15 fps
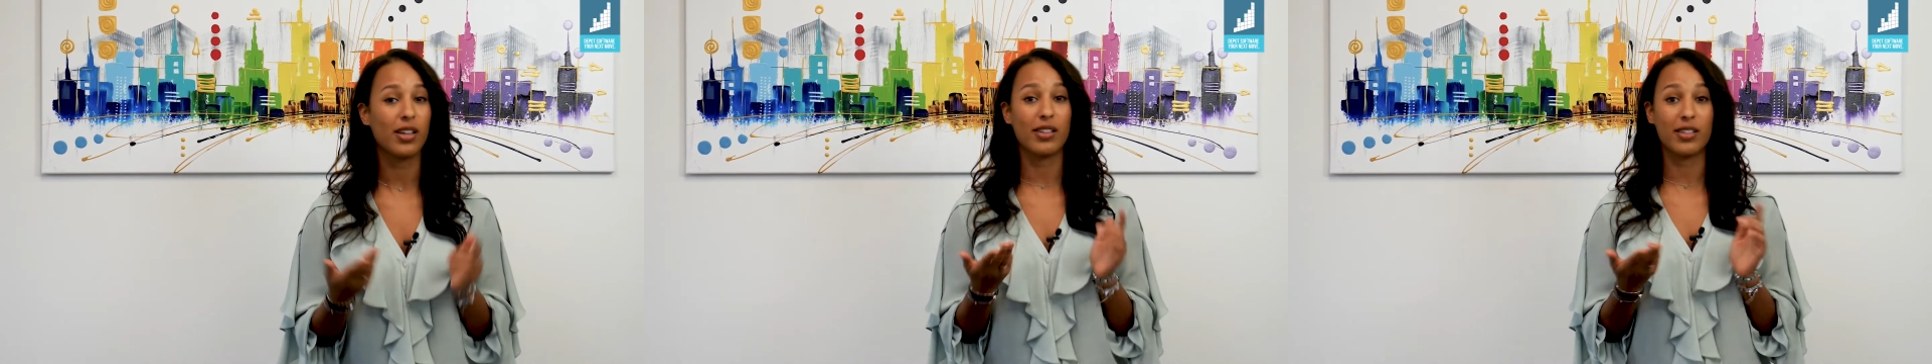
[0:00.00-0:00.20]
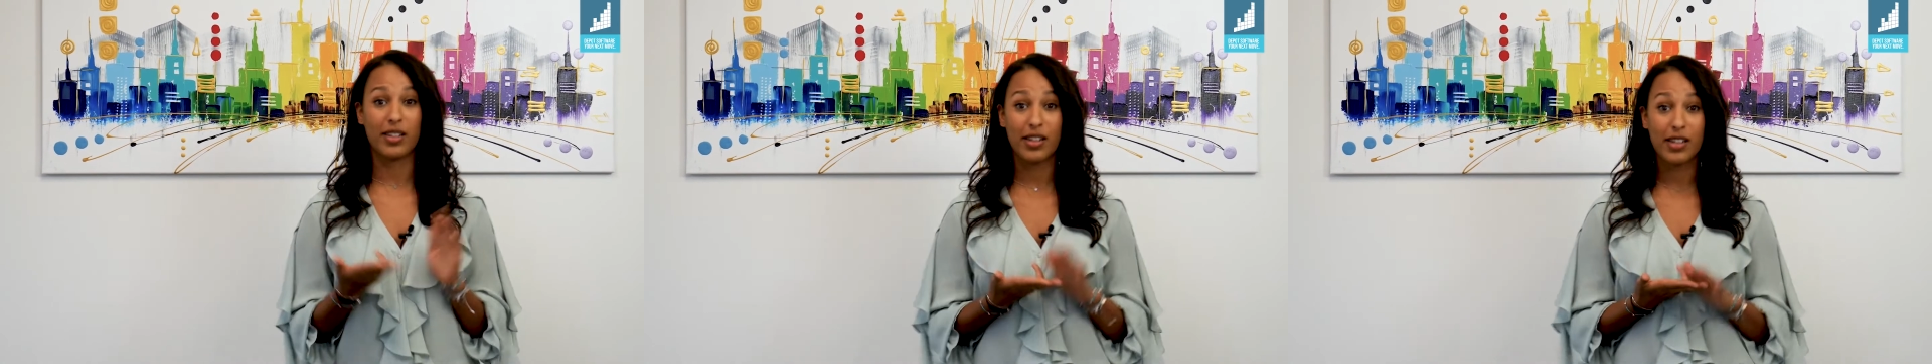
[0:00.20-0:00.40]

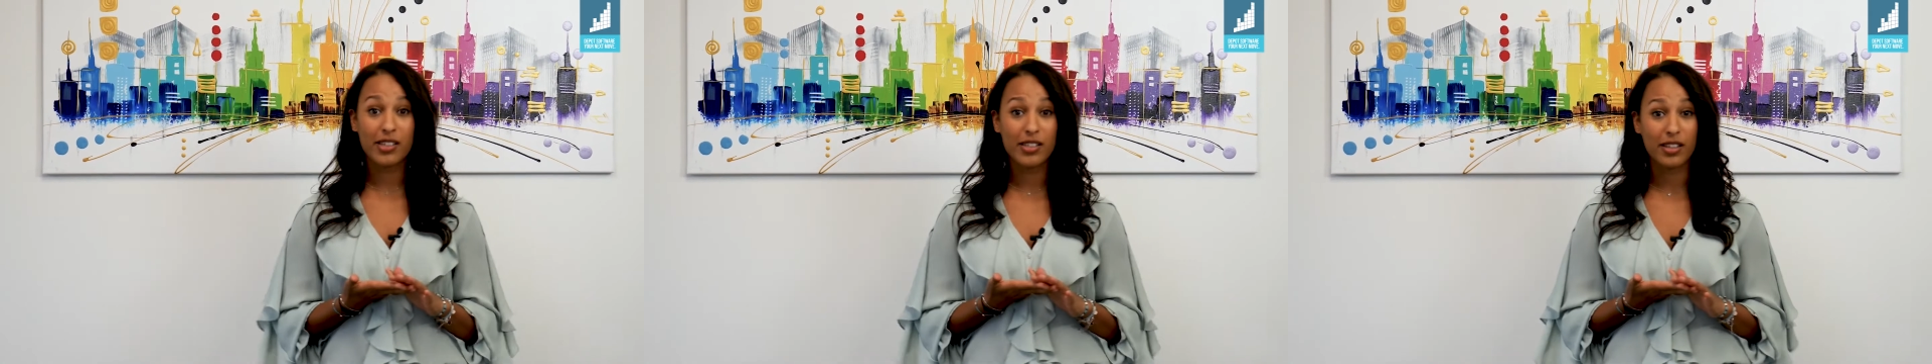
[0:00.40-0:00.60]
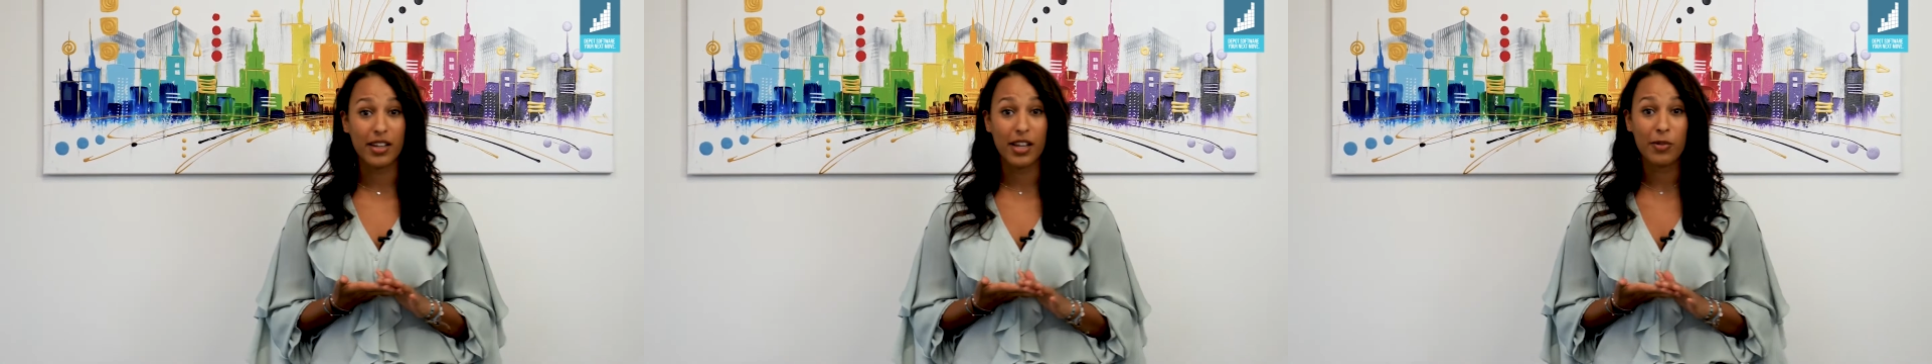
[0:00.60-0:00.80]
it
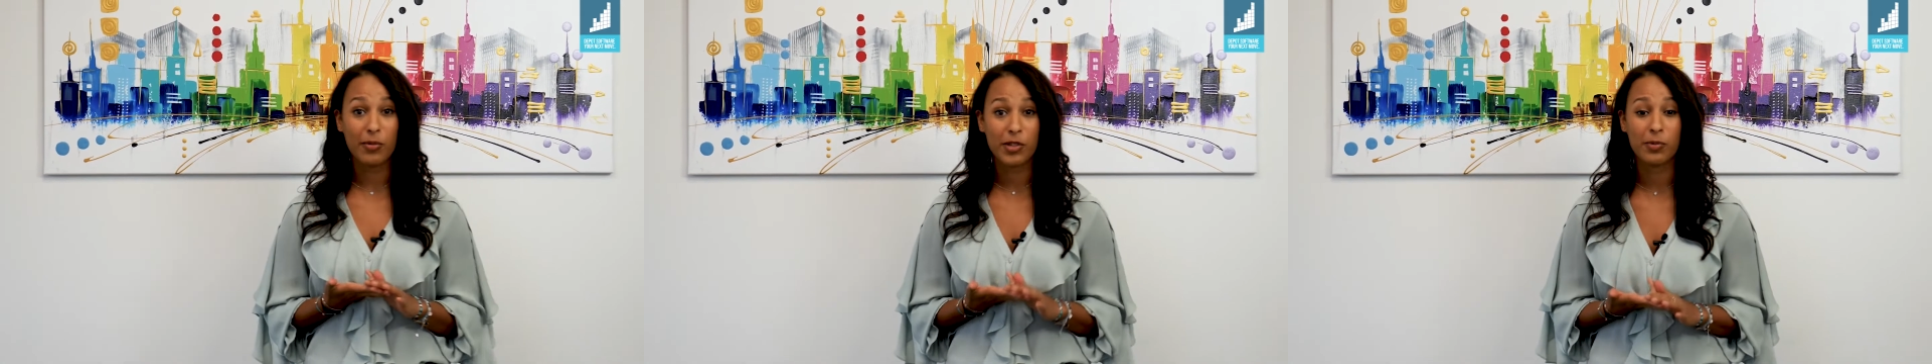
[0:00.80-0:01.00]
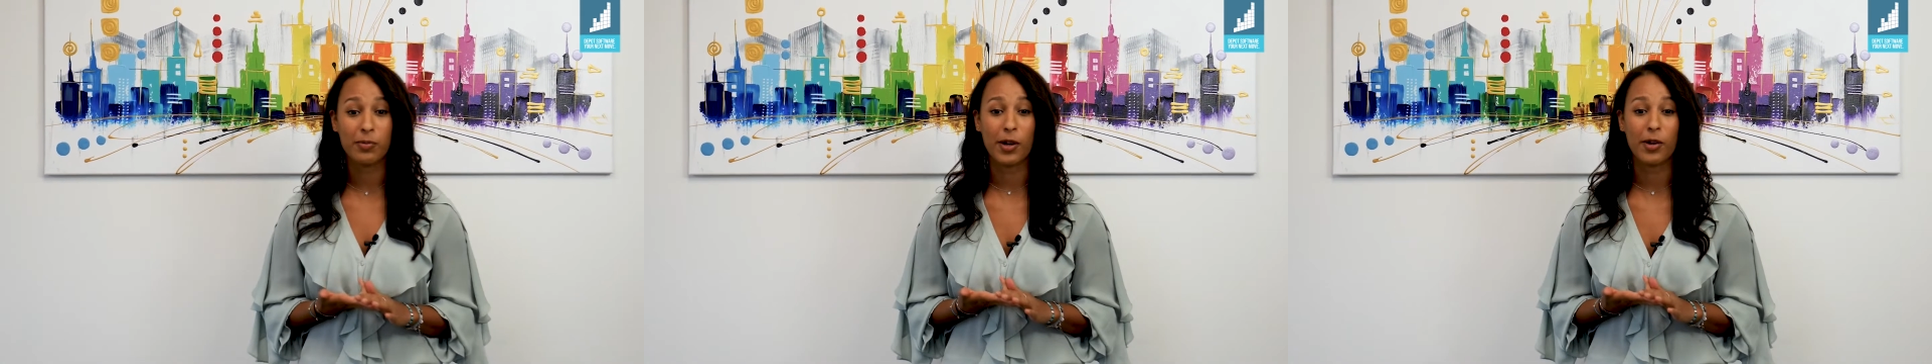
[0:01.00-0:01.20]
clears the
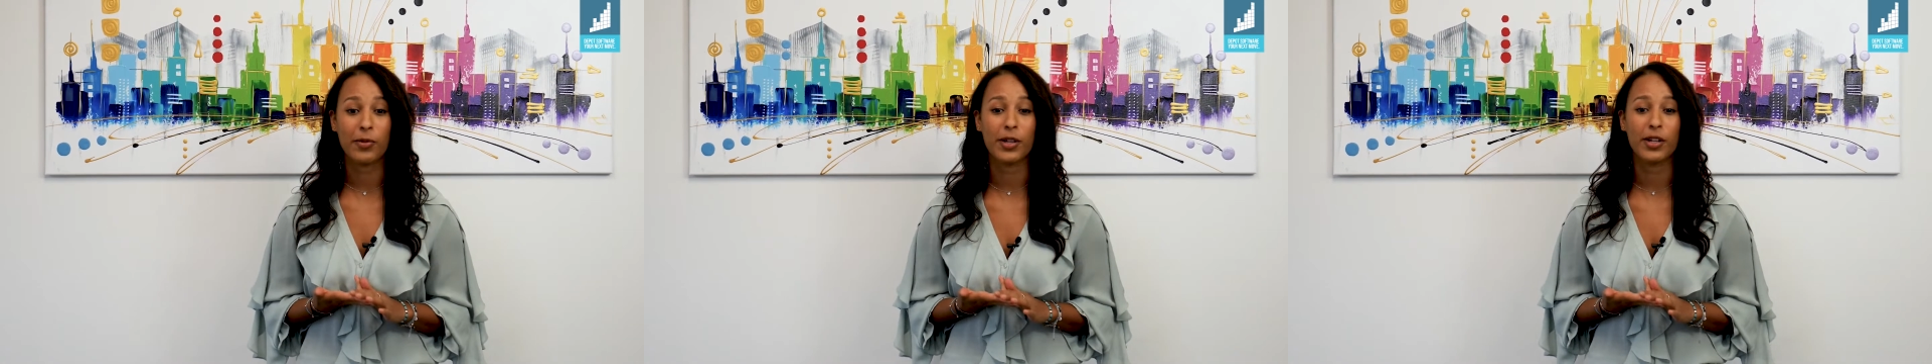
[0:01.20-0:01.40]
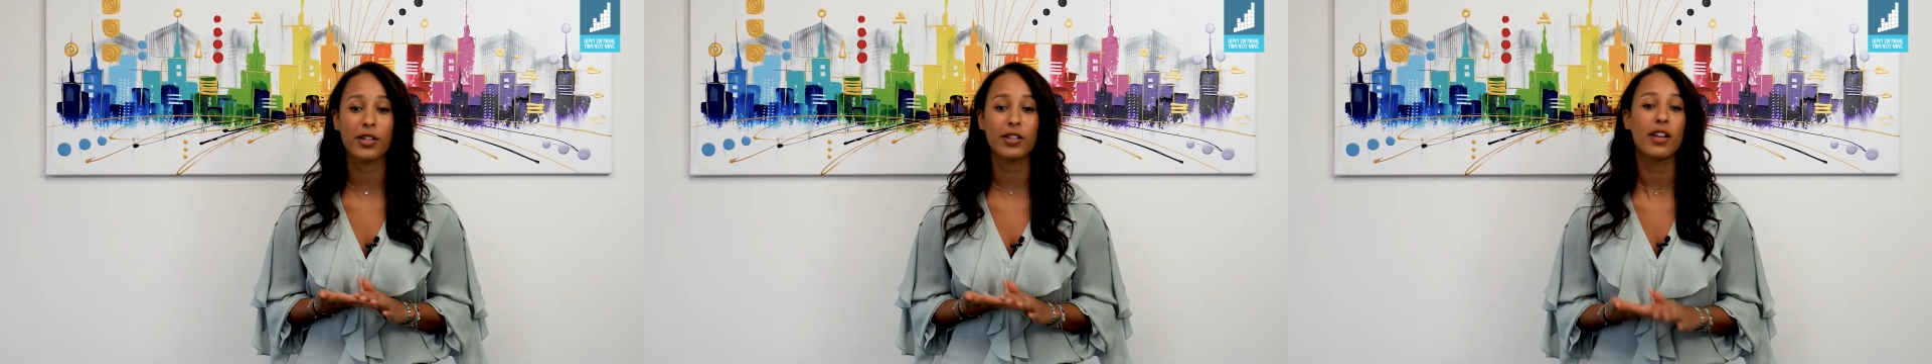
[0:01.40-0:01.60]
language
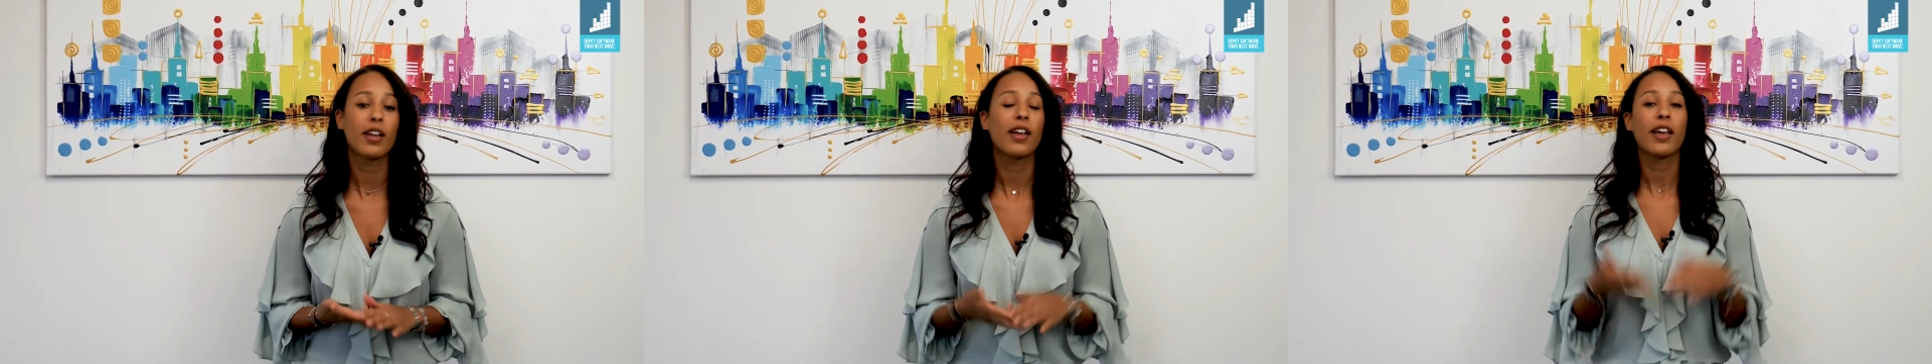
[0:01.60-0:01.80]
barrier